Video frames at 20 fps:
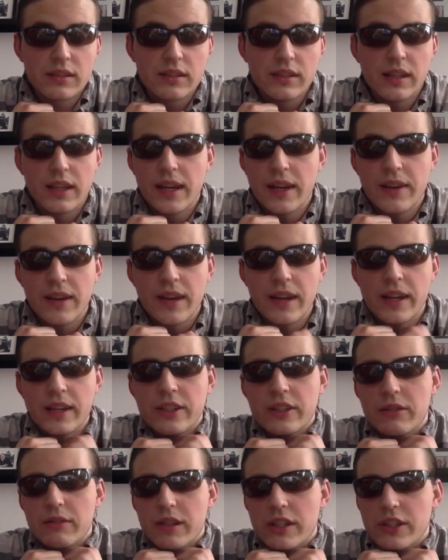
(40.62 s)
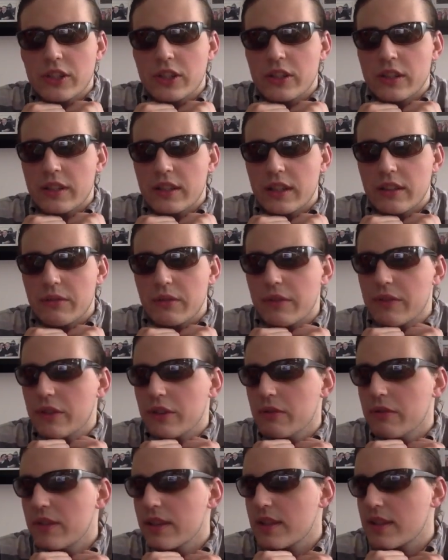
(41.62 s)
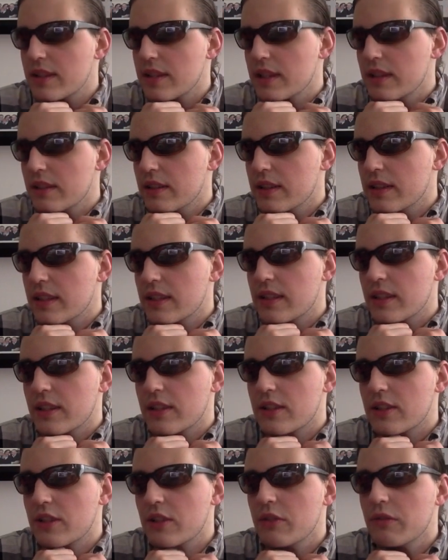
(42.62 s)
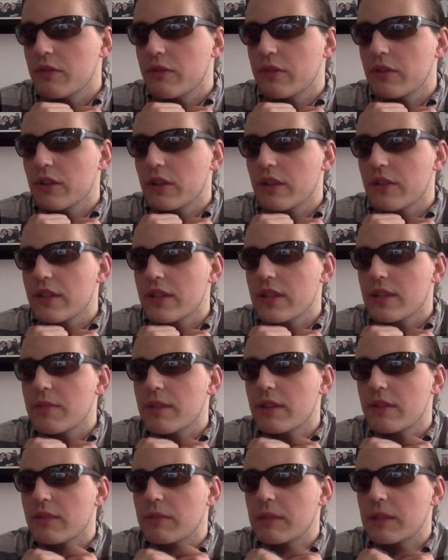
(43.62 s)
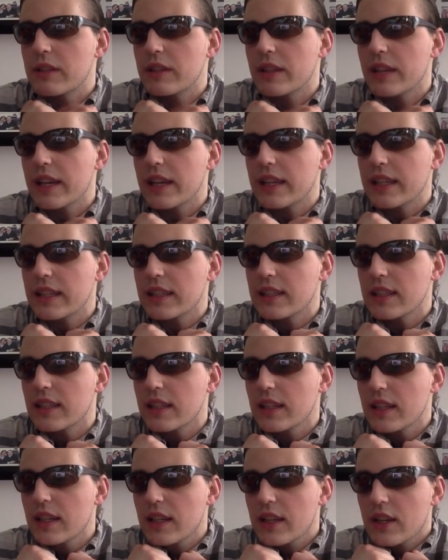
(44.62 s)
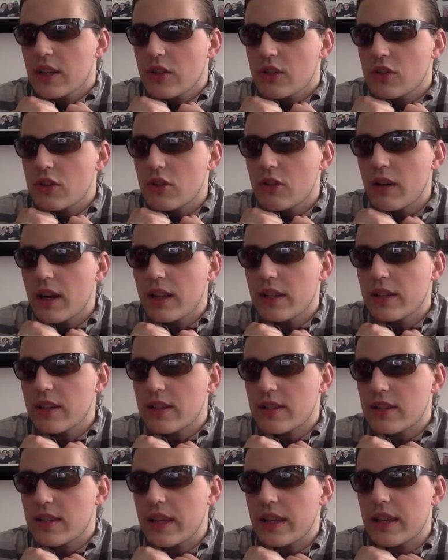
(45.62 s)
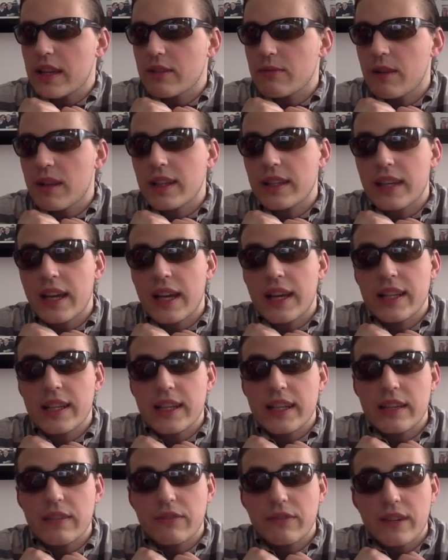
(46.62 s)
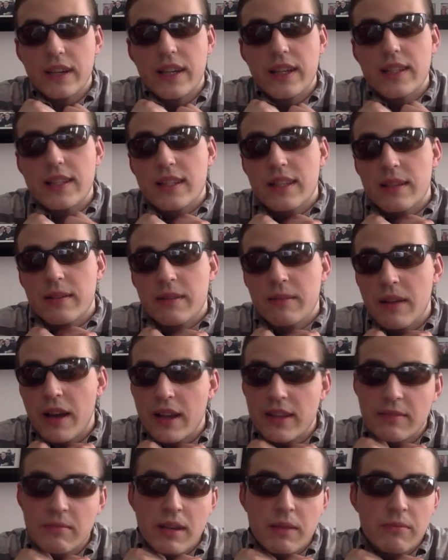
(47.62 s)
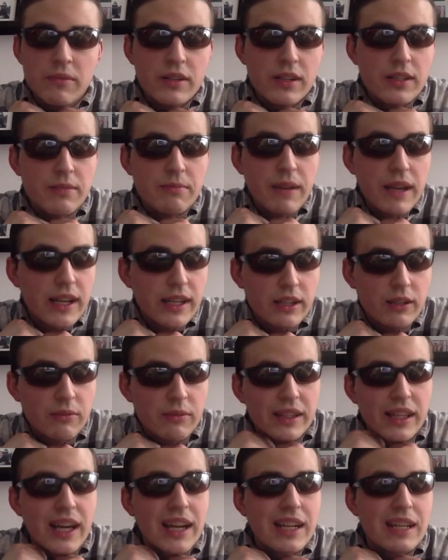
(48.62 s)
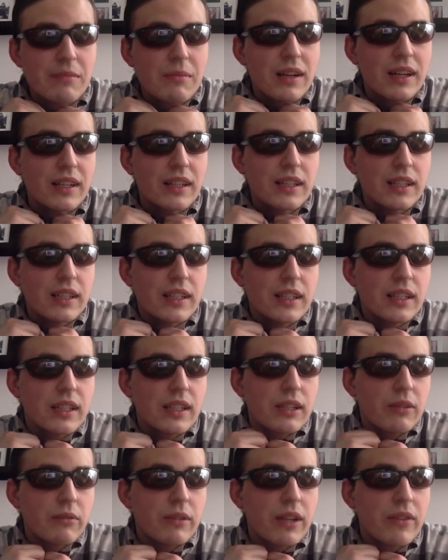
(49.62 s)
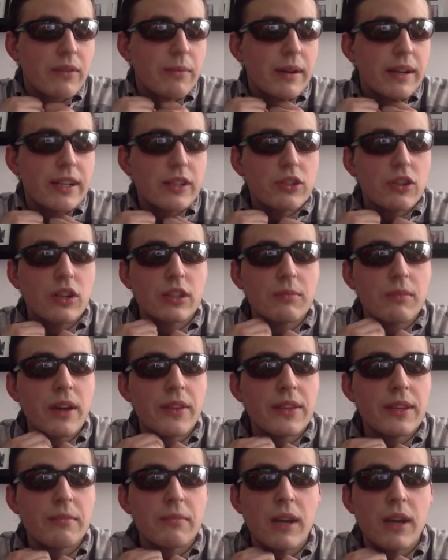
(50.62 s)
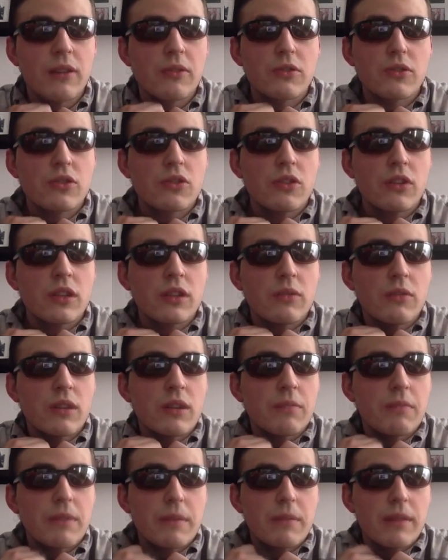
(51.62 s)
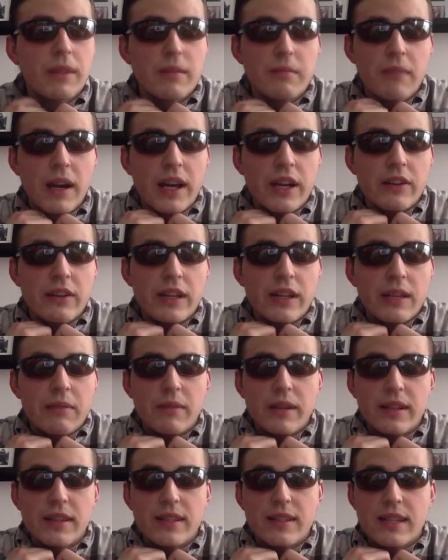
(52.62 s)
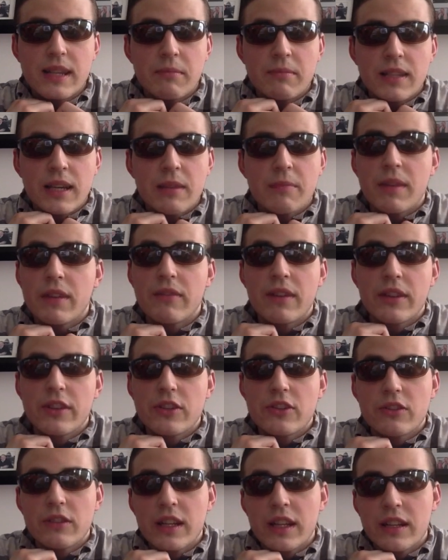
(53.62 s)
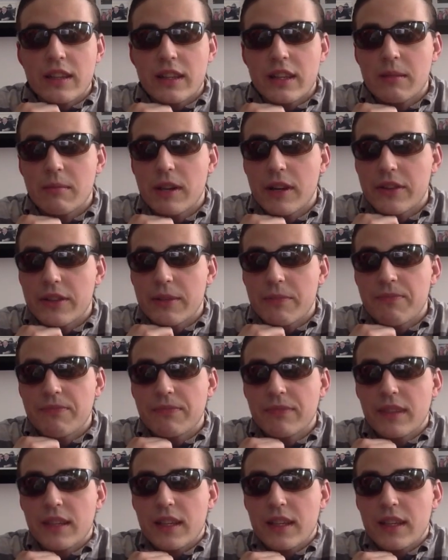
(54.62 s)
I know I shouldn't have reviewed this series, it's too full of despair for me to like it. So I'll just say this. Well, Kaneki fights, he has memories back of an Arima, when everybody talked about him, how strong they were, people admire him, but at the same time never understood anything about him.